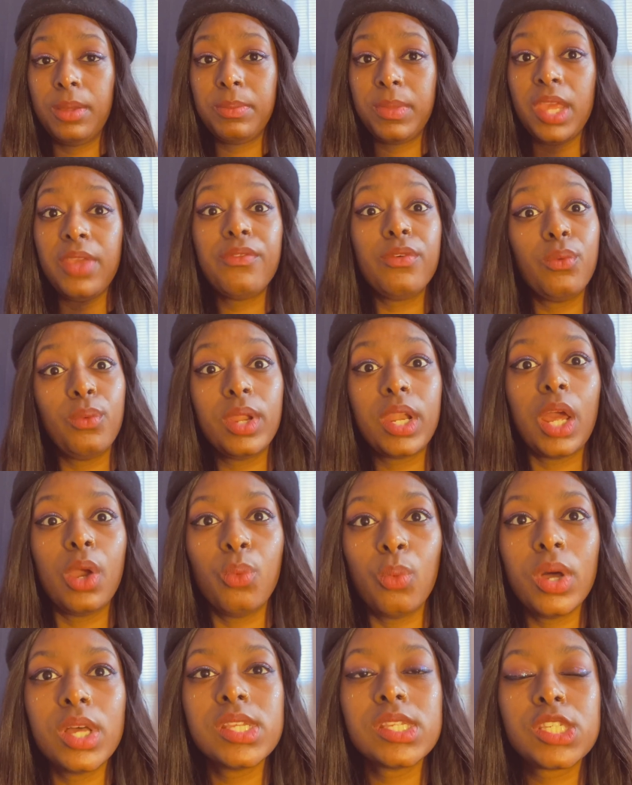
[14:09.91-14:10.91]
Even when I
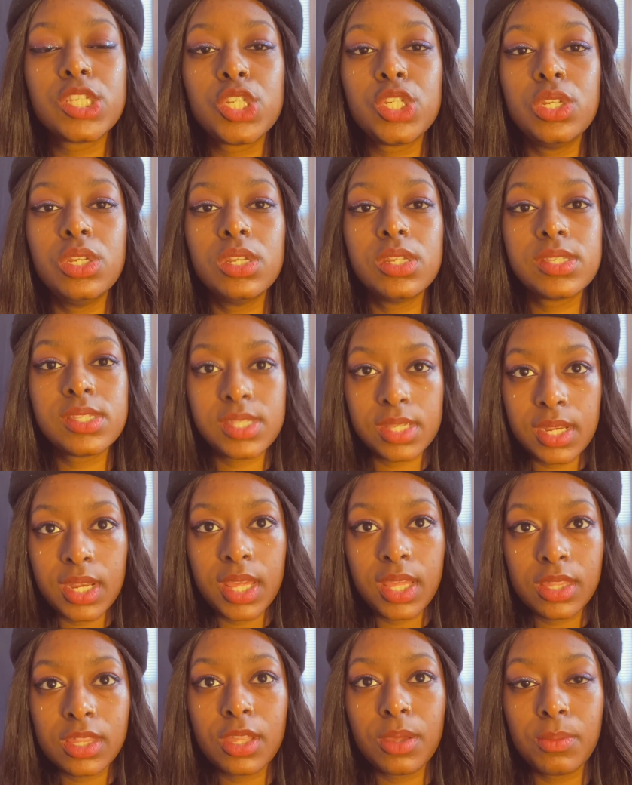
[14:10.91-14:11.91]
was
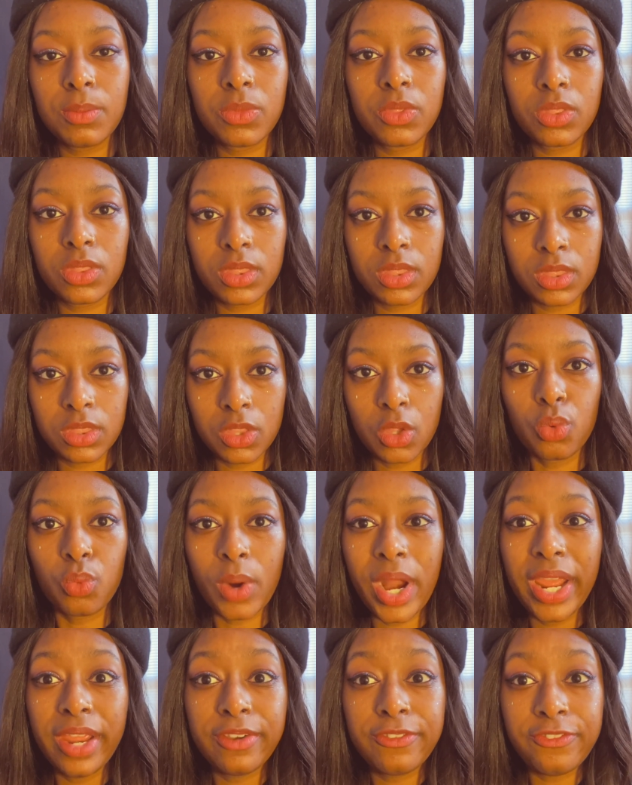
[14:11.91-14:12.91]
sending them the
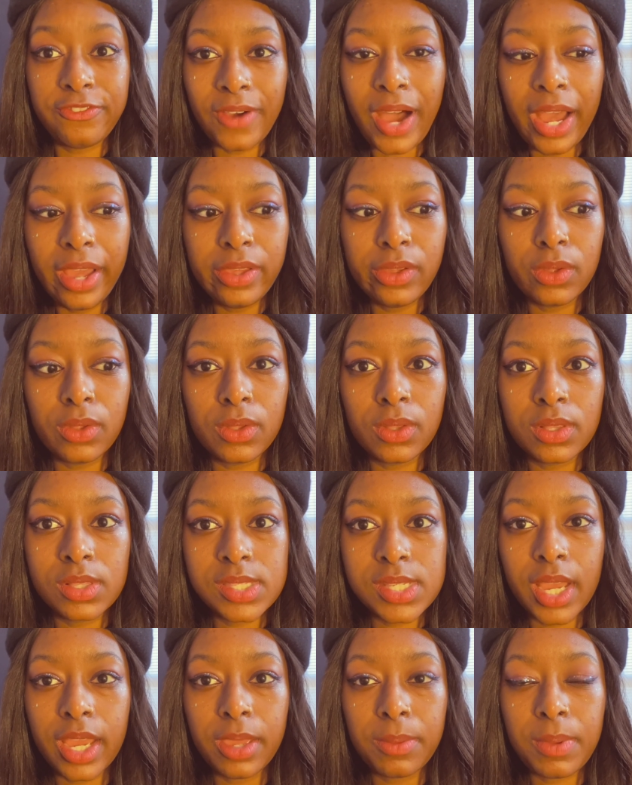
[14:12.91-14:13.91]
right file
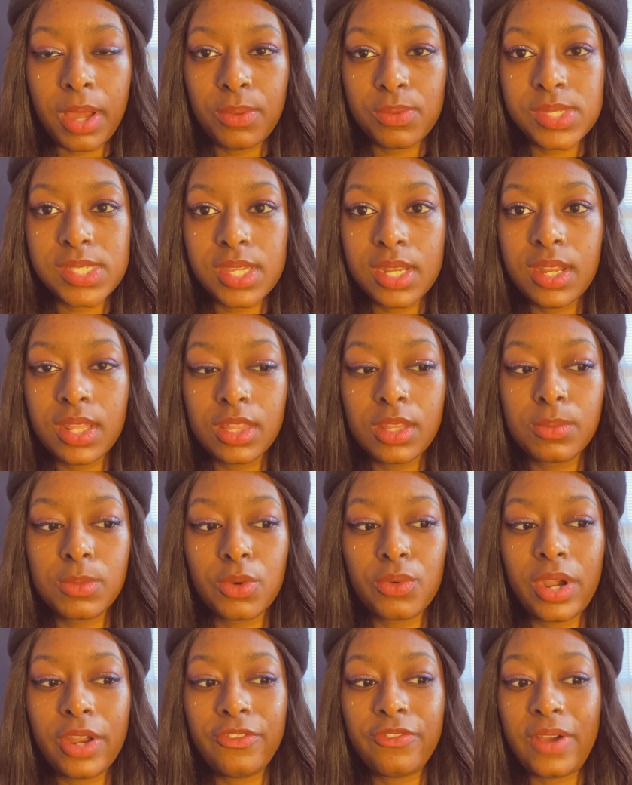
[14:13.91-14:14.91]
type, I was sending them the
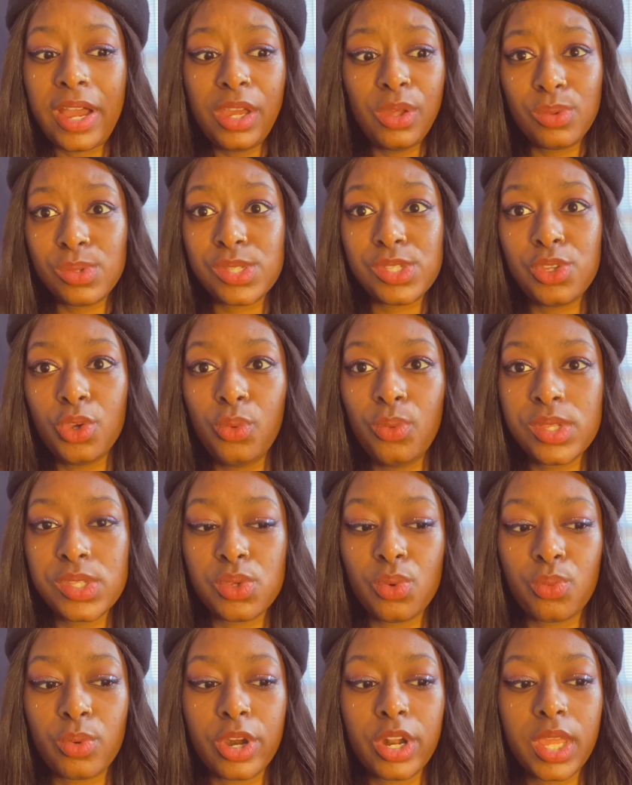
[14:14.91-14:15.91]
right file, it still
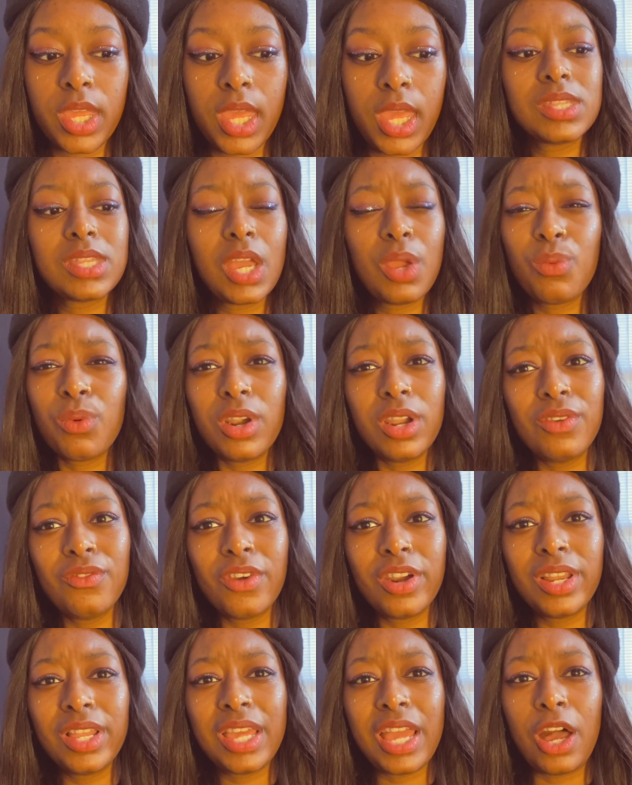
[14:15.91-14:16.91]
wasn't working. They weren't
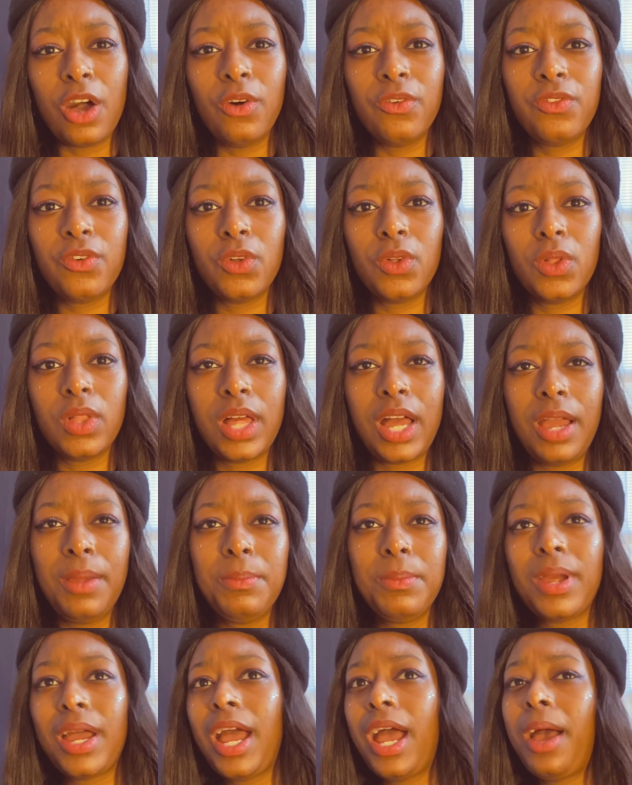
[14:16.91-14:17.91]
really helpful.
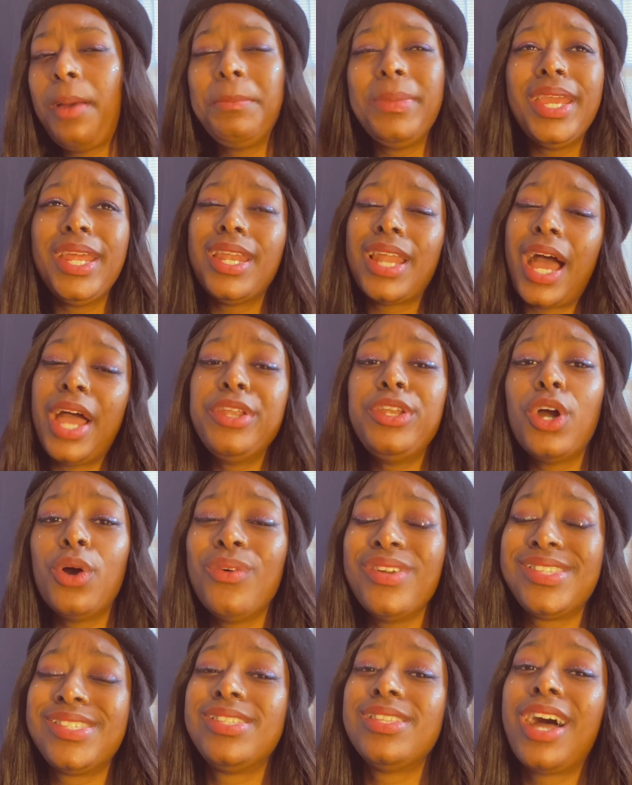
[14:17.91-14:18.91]
I mean, I know
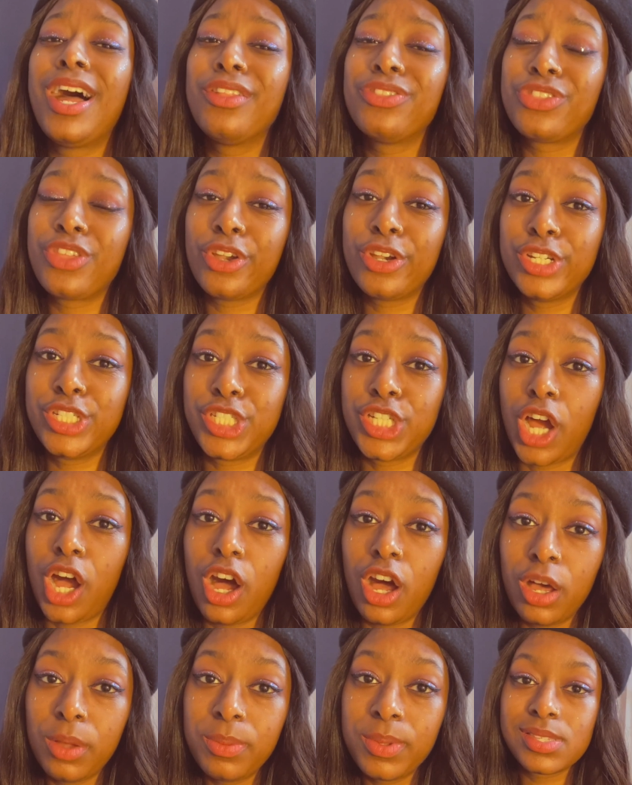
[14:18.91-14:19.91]
it's not their
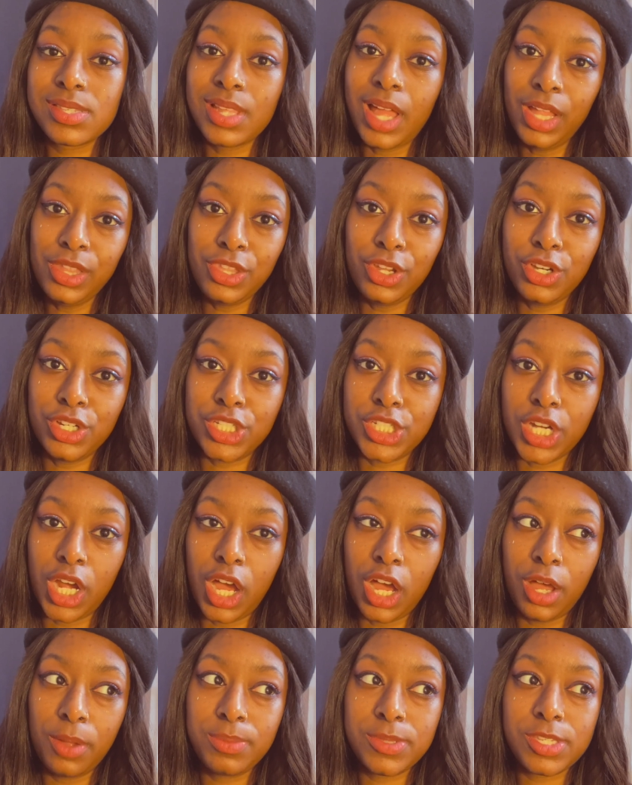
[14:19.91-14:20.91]
job. It's not their
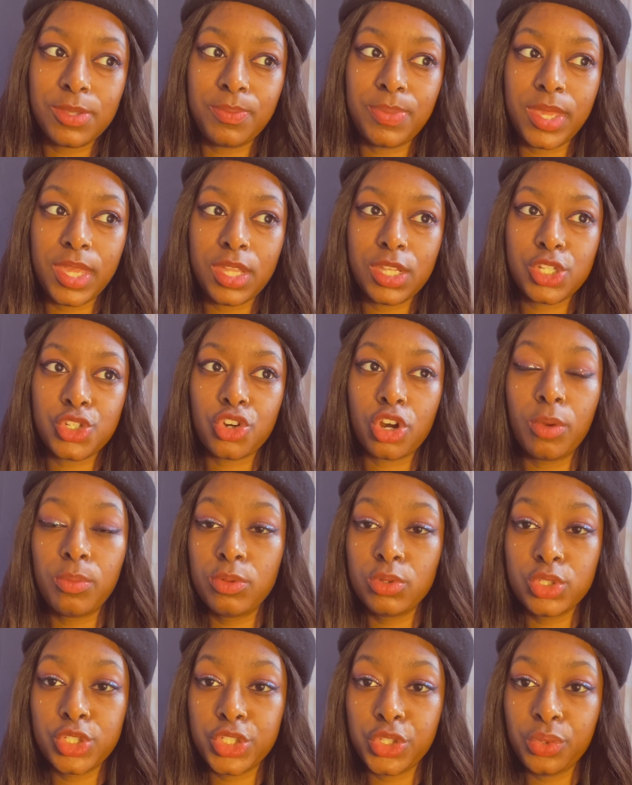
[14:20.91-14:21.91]
job to be
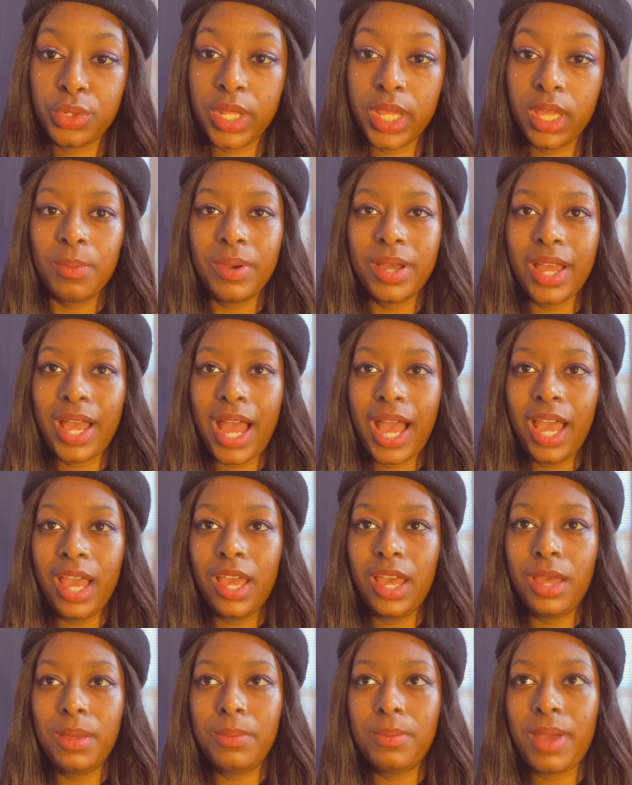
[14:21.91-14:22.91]
troubleshooting, but
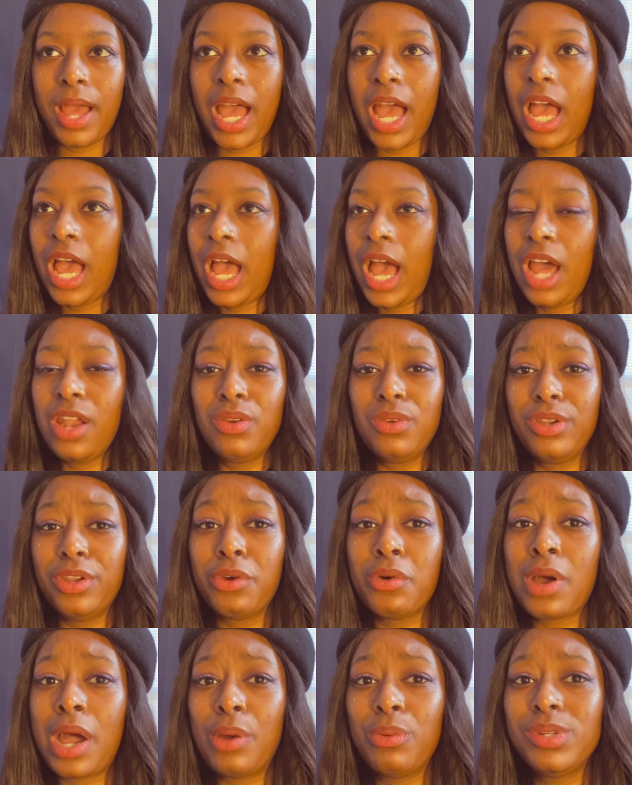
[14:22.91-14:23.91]
I don't
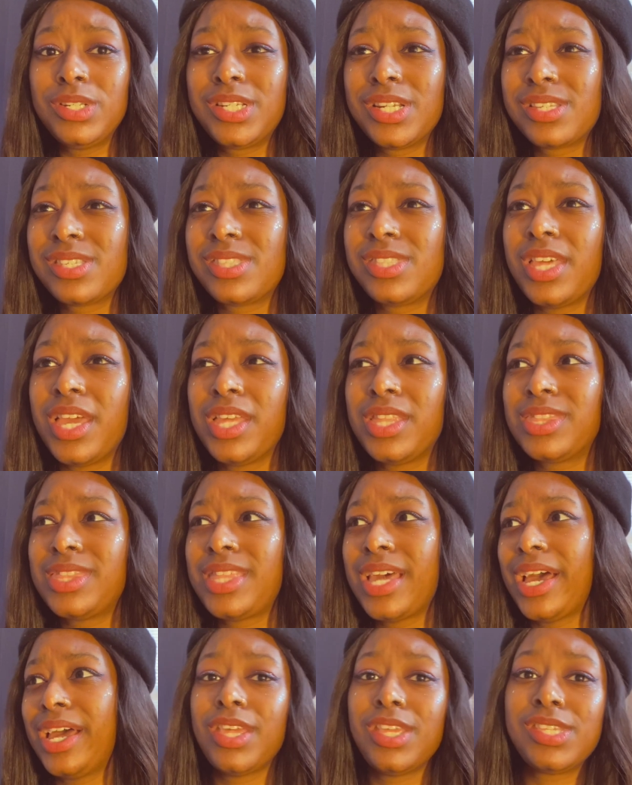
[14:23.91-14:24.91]
know. I would just think
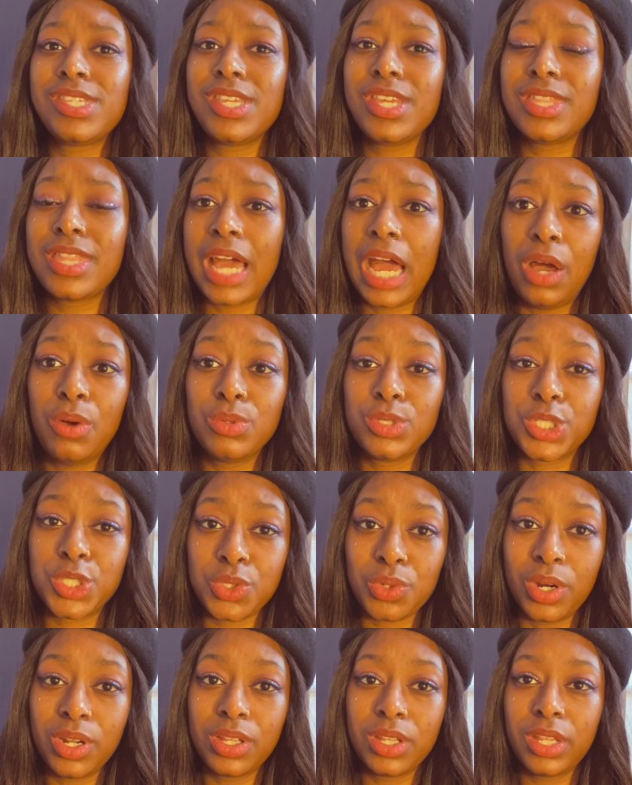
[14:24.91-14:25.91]
that they see that I was
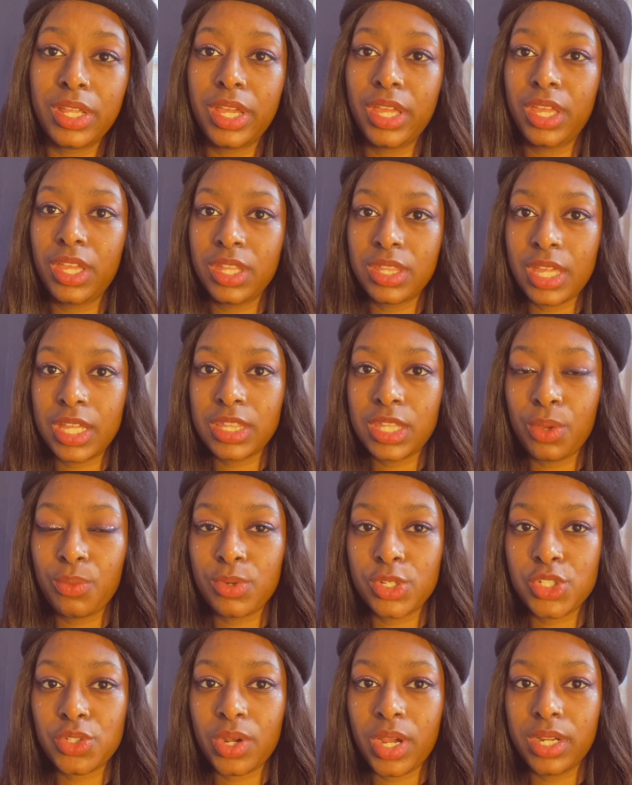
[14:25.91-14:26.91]
struggling, that they
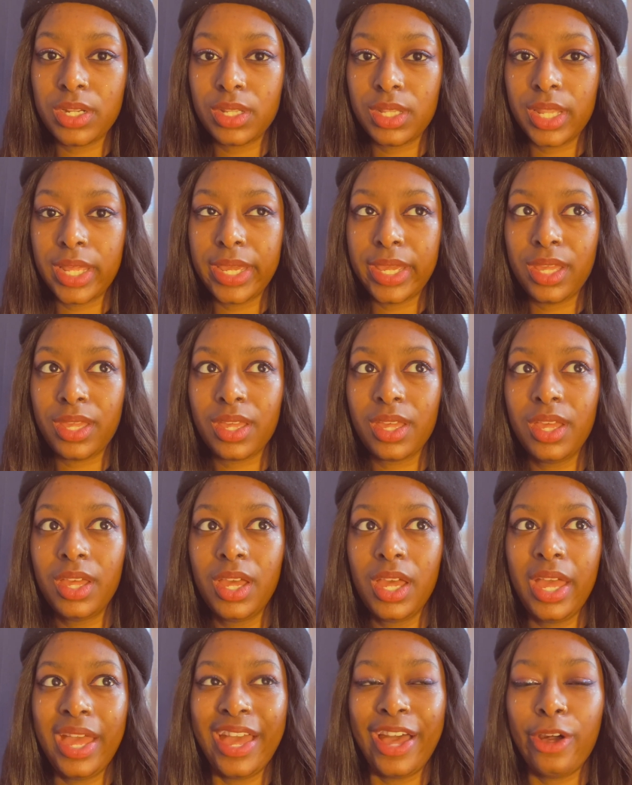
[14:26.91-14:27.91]
would try to like
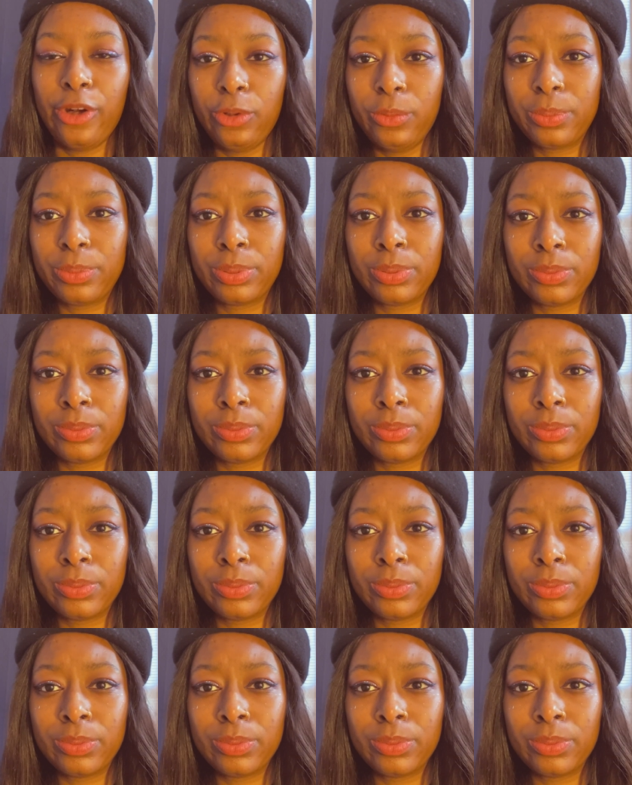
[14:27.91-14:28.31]
help.